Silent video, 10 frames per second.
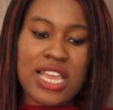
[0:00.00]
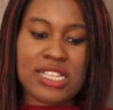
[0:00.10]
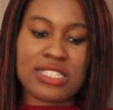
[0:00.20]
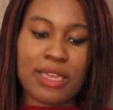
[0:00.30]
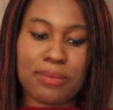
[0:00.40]

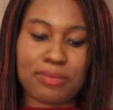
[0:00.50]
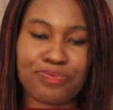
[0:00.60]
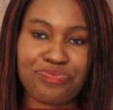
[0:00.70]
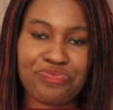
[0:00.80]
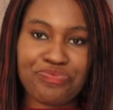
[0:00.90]
is
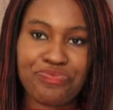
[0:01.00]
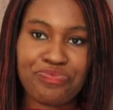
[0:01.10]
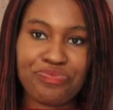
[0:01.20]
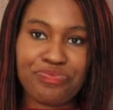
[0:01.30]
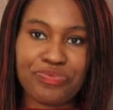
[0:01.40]

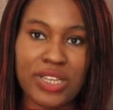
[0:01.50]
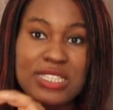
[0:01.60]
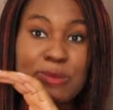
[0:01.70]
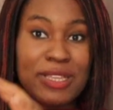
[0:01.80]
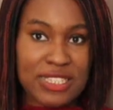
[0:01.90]

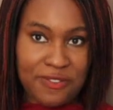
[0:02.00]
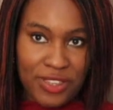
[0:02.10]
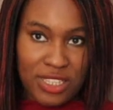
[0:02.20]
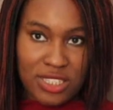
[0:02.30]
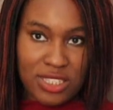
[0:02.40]

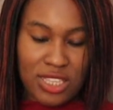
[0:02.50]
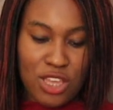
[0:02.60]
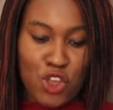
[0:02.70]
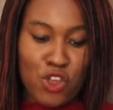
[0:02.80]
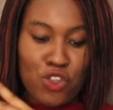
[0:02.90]
specifics.
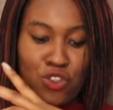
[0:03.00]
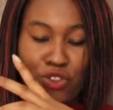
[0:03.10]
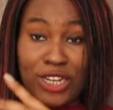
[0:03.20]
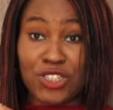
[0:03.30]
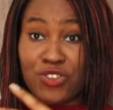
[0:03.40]

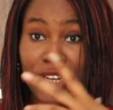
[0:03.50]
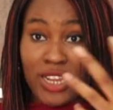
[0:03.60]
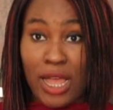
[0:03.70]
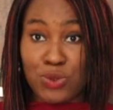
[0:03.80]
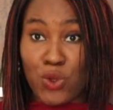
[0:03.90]
So I just read
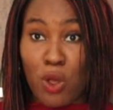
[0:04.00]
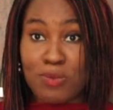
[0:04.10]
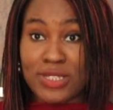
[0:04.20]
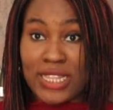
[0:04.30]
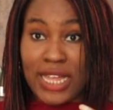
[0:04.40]
the
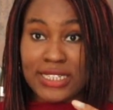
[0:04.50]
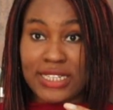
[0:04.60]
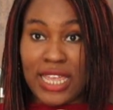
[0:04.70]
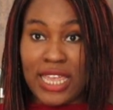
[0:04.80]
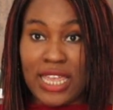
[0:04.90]
outcomes that
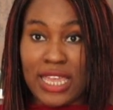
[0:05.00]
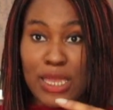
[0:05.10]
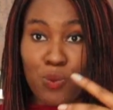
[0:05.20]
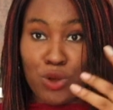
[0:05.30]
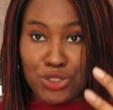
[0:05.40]

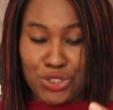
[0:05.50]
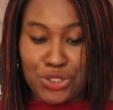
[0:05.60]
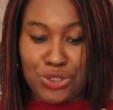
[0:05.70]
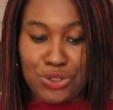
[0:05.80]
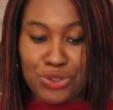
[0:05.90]
they want
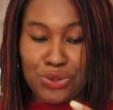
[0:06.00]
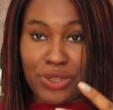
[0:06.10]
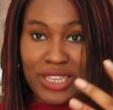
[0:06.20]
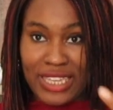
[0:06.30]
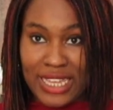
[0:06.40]
you to
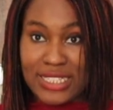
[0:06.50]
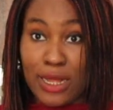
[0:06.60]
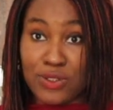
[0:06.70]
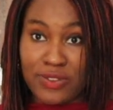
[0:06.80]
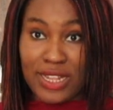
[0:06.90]
get
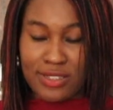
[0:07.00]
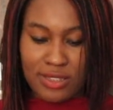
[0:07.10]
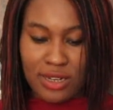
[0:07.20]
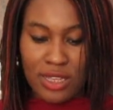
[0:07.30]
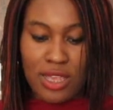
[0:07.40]
out of that
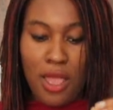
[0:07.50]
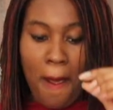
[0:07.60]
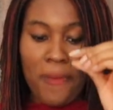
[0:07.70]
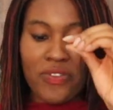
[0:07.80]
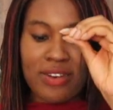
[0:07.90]
study.
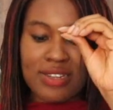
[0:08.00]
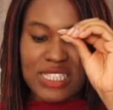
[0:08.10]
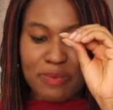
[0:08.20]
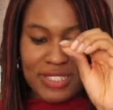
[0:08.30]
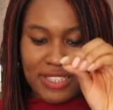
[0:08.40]
Then the
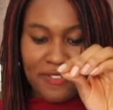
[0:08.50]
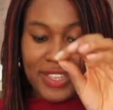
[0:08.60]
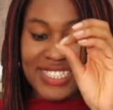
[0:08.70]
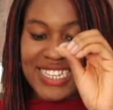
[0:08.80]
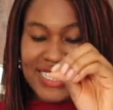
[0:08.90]

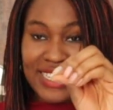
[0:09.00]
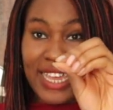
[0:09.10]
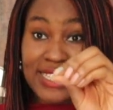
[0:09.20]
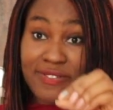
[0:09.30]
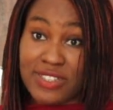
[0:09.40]
specifics,
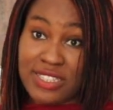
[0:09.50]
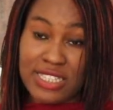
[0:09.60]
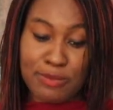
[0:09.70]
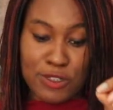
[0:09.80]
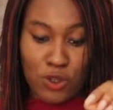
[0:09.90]
indicative
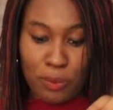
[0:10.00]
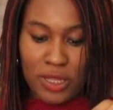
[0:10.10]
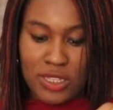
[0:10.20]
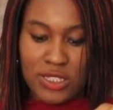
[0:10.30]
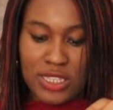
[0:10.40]
assessment
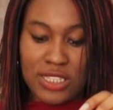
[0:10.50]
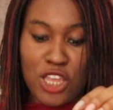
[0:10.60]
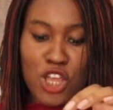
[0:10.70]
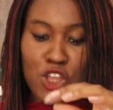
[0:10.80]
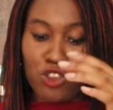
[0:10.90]
topics, is
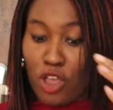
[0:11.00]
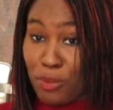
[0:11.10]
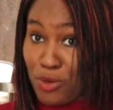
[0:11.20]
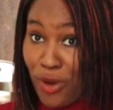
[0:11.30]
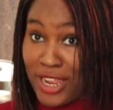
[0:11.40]

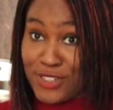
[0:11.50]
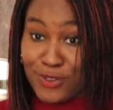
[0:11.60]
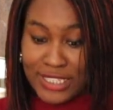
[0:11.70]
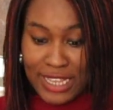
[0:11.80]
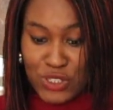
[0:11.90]
normal range
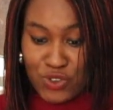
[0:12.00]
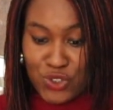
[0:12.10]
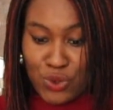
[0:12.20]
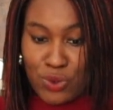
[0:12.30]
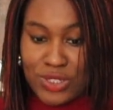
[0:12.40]
for test
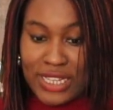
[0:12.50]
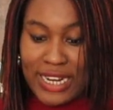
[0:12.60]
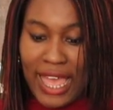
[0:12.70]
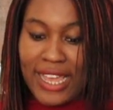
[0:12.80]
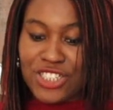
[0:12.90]
results
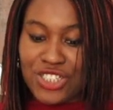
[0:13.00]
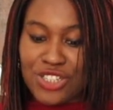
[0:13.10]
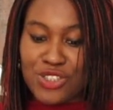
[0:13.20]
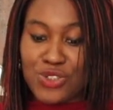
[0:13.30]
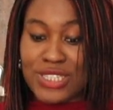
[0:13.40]
and
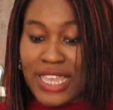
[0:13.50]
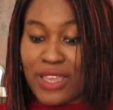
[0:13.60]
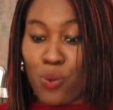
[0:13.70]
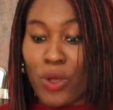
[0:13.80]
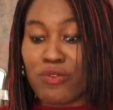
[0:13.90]
actions to
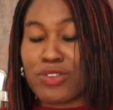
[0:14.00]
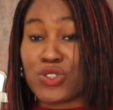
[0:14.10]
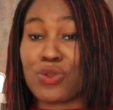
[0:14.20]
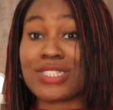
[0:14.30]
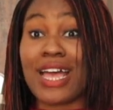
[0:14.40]
take when
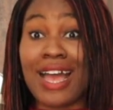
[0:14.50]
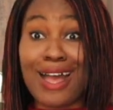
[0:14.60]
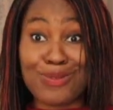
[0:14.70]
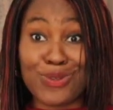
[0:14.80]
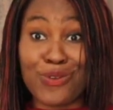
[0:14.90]
results are
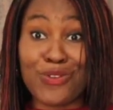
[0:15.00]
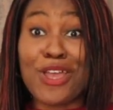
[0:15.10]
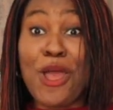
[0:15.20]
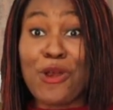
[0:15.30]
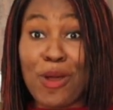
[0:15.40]
out of
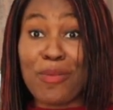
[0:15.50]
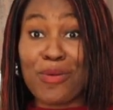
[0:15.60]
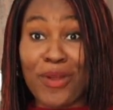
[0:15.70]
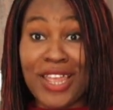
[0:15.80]
normal